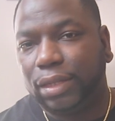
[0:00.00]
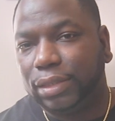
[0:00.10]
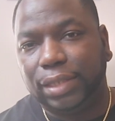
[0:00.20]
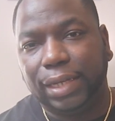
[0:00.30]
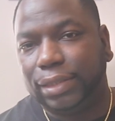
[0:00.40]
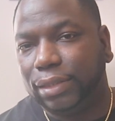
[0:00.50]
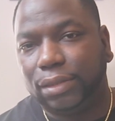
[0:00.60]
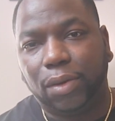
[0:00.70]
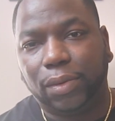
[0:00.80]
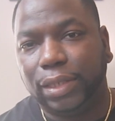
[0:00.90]
snakes
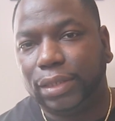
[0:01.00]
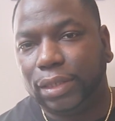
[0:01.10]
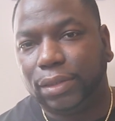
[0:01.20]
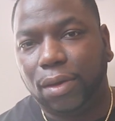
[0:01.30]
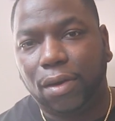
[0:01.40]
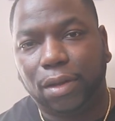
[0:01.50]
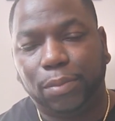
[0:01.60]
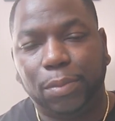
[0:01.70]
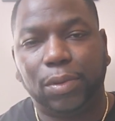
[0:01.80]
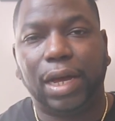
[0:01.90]
and donkeys can talk
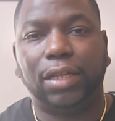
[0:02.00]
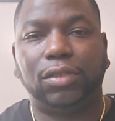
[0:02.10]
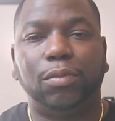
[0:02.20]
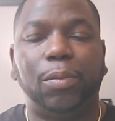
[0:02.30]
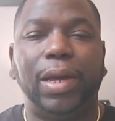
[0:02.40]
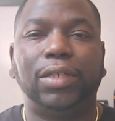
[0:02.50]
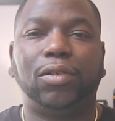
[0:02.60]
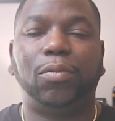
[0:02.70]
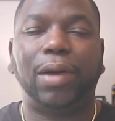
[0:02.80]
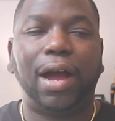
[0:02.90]
and people got super
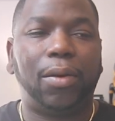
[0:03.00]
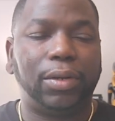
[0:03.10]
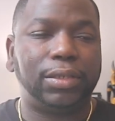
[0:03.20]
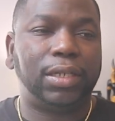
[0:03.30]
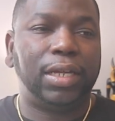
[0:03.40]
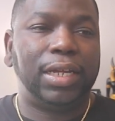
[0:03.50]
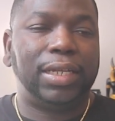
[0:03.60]
magical powers,